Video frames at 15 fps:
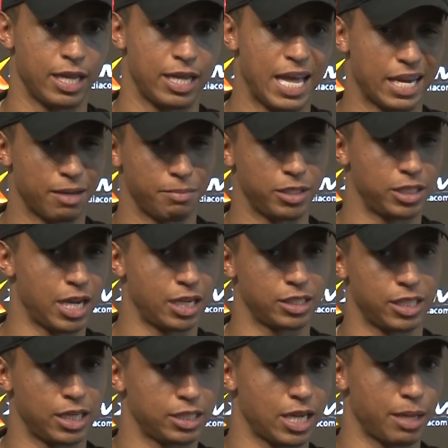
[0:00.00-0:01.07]
and that can be
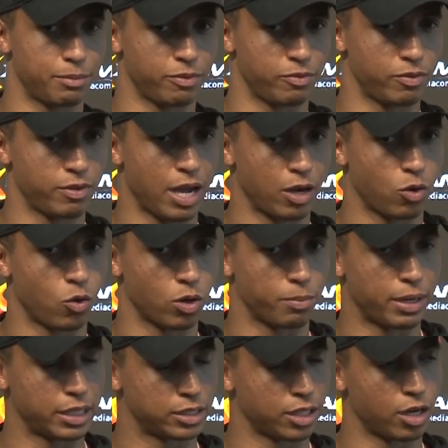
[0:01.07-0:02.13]
challenging at times if you've got
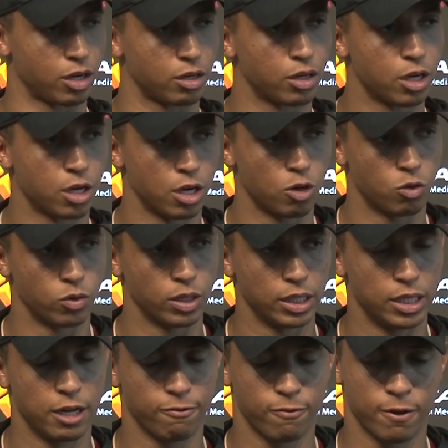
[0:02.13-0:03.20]
quarterbacks that are
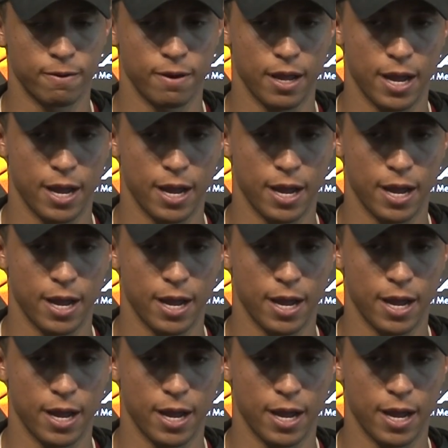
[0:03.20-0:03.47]
really different.